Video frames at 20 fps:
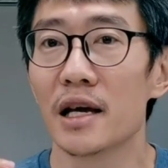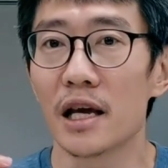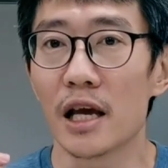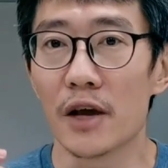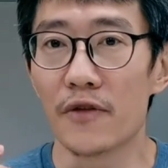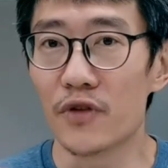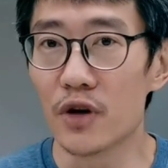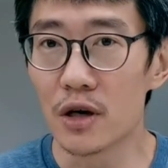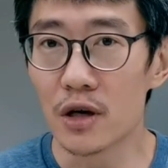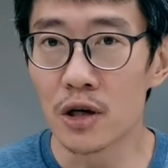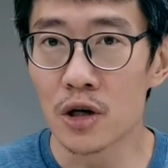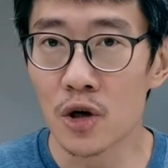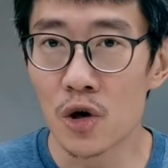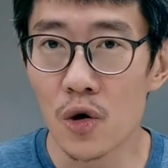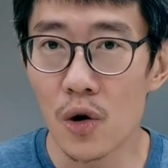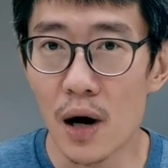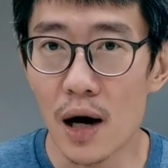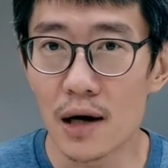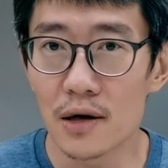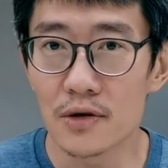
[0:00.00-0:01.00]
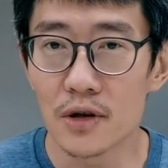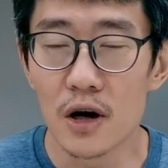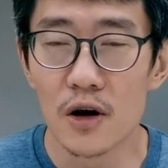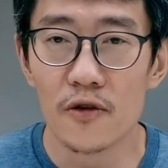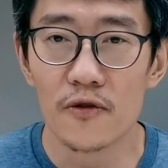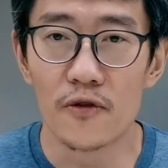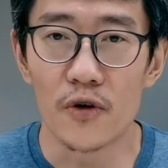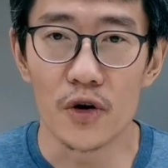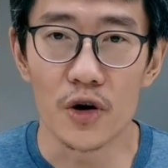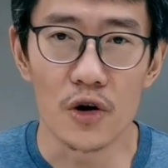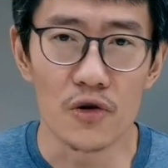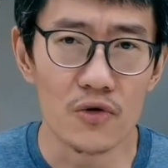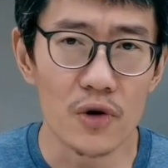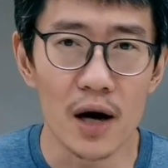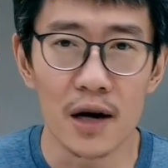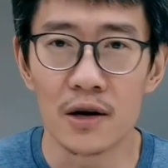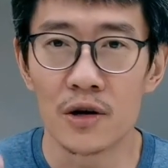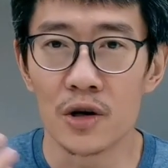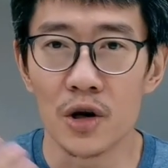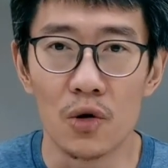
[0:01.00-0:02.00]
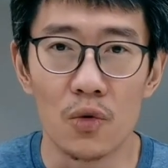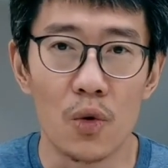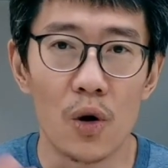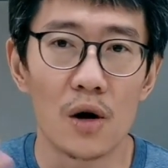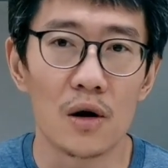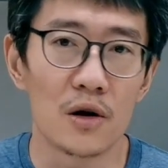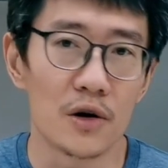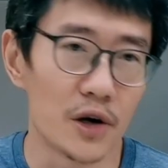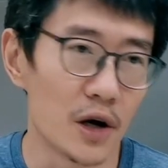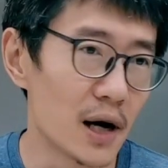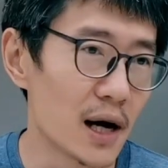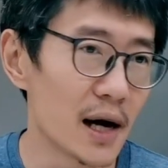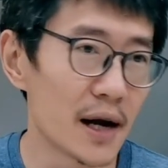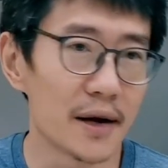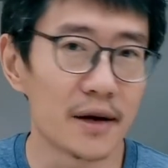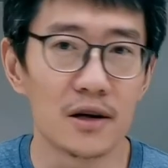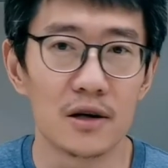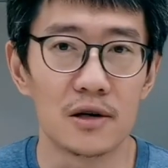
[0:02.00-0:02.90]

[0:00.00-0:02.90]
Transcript: if you're going to go out for your run or your walk or your hike